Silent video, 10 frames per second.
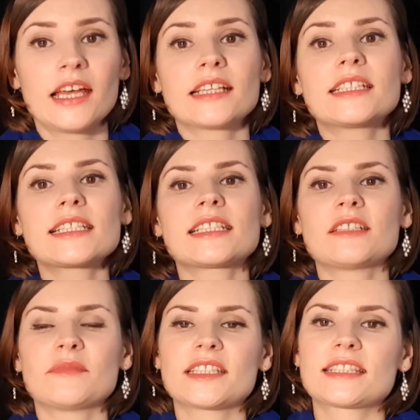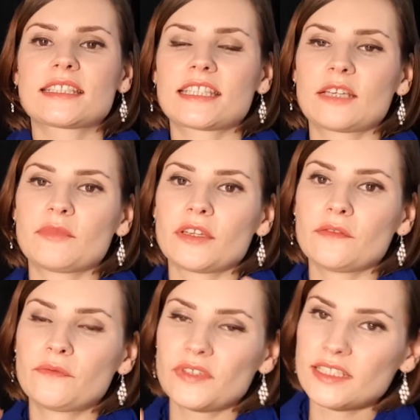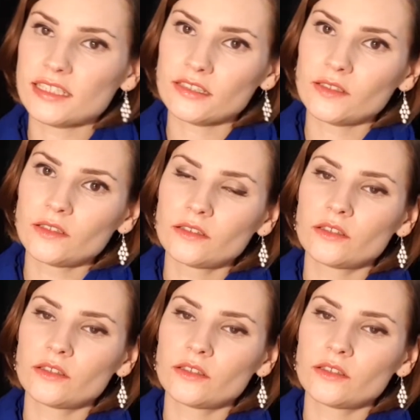These limits can be physical